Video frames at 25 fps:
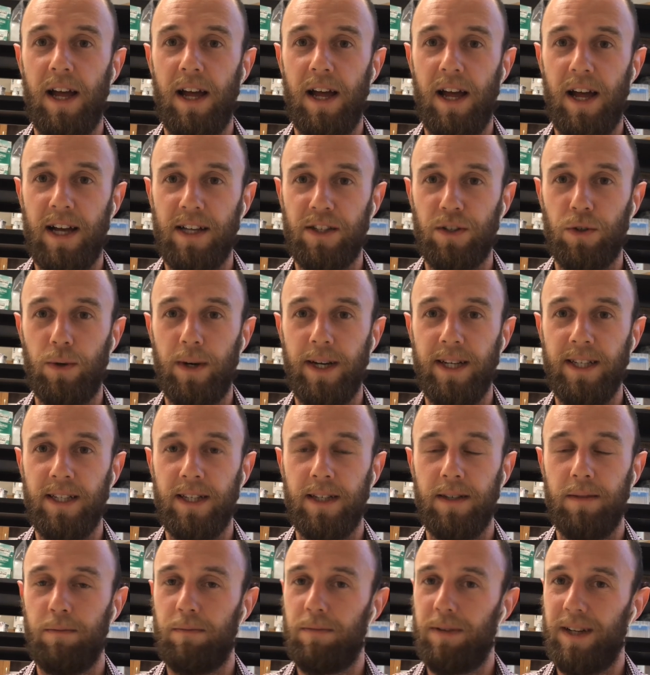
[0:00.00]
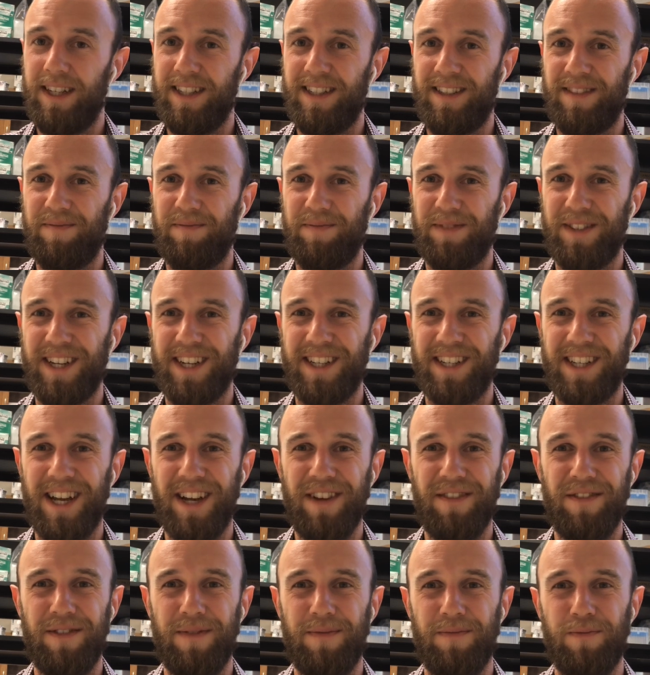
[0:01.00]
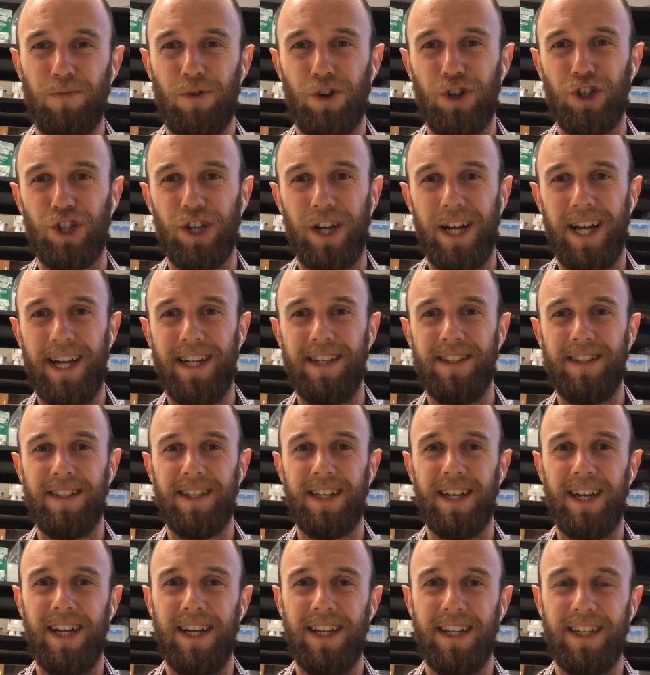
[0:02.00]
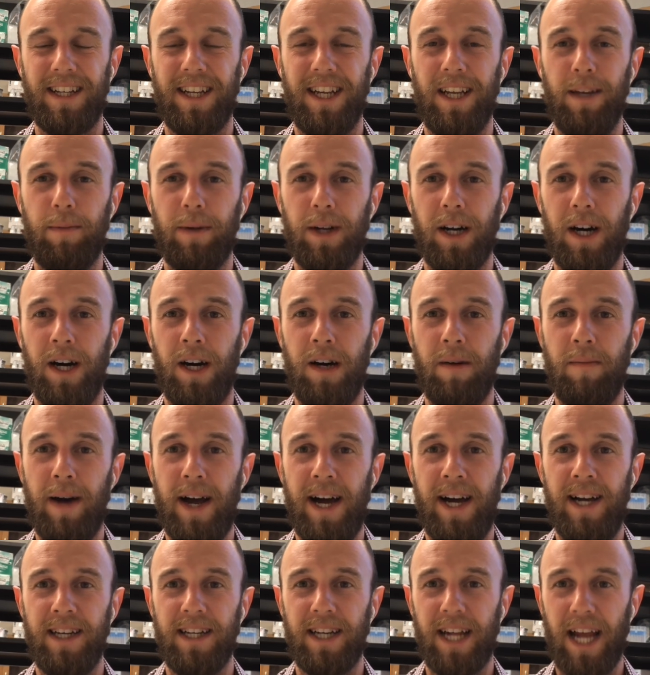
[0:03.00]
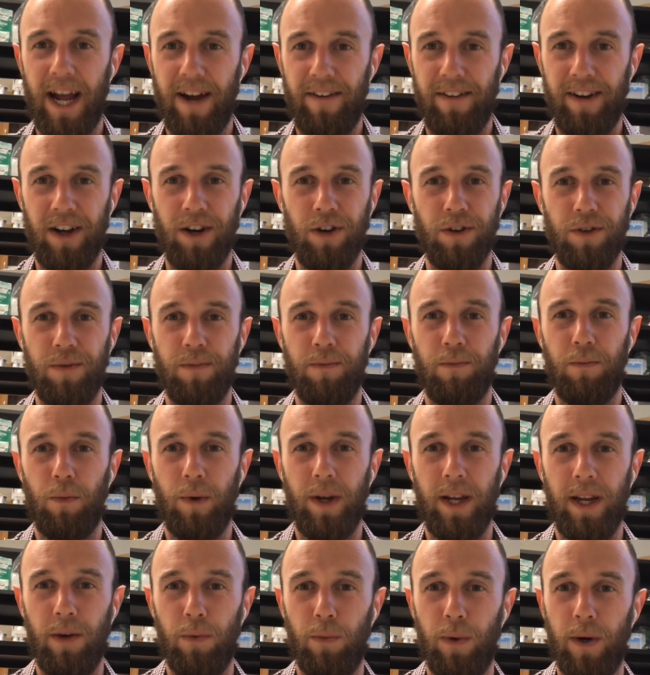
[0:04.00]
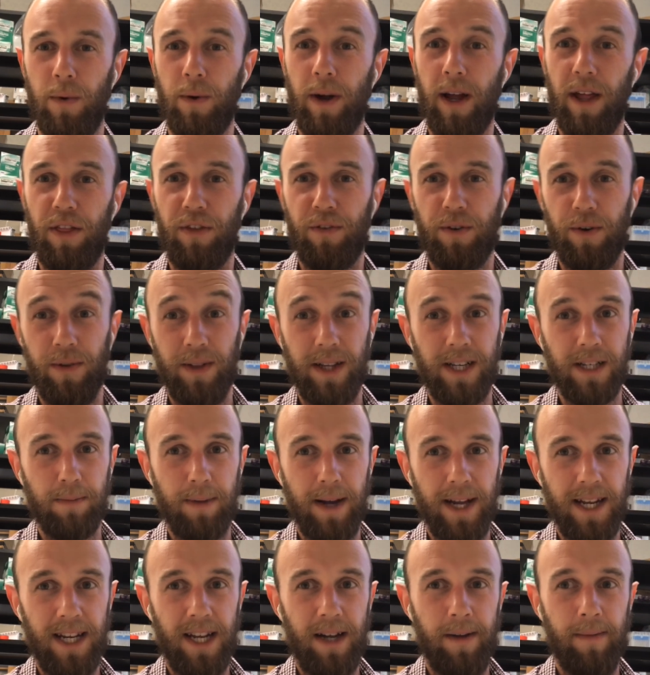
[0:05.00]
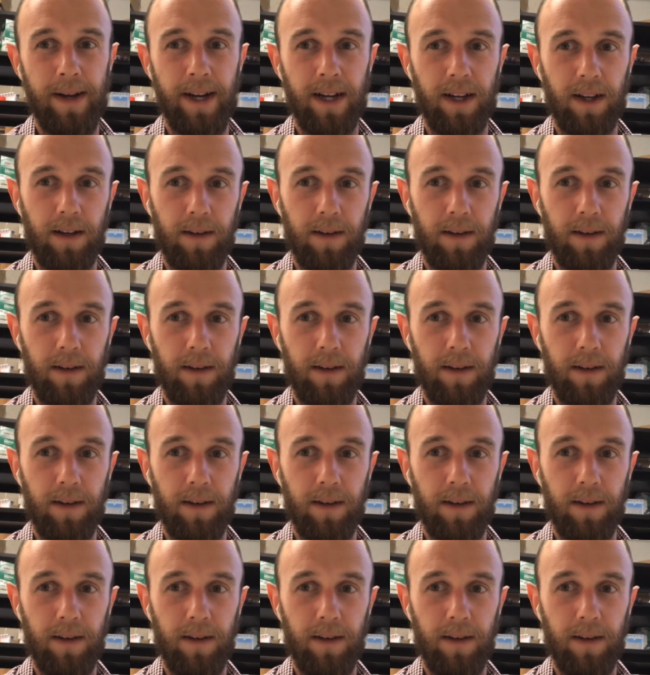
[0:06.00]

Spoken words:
As always, please stay safe, wash your hands, and keep calm and carry on. We will get through this pandemic.